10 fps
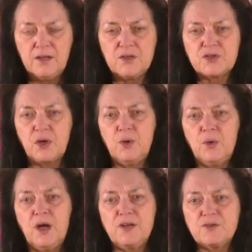
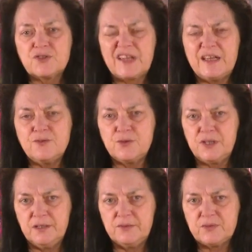So understand your
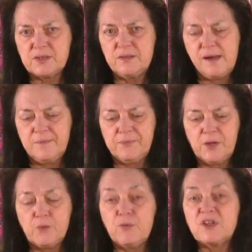gifts,
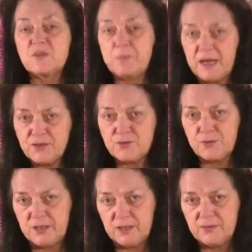respect your
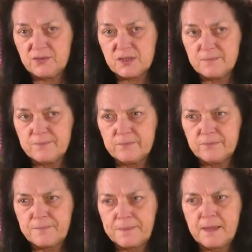gifts,
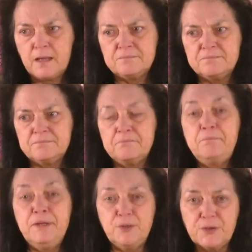
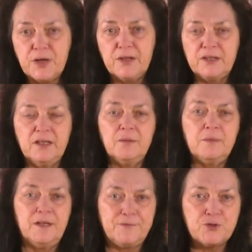build on them
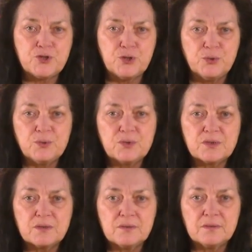if you
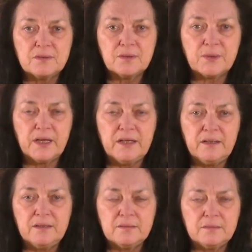choose, okay?
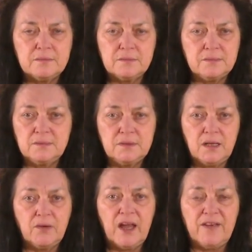
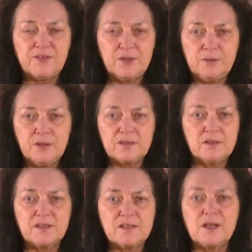Don't have to. It's,
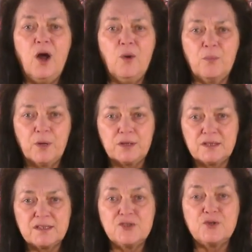this isn't homework
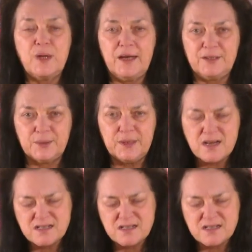that says you got to do it.